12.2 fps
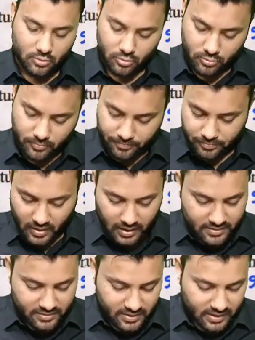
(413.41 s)
So
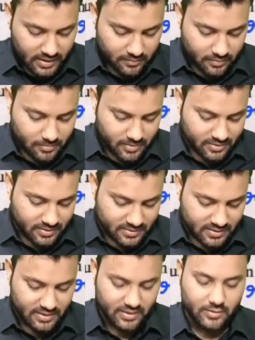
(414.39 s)
answer here will be
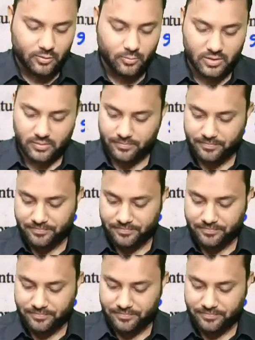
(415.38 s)
cystic hygroma.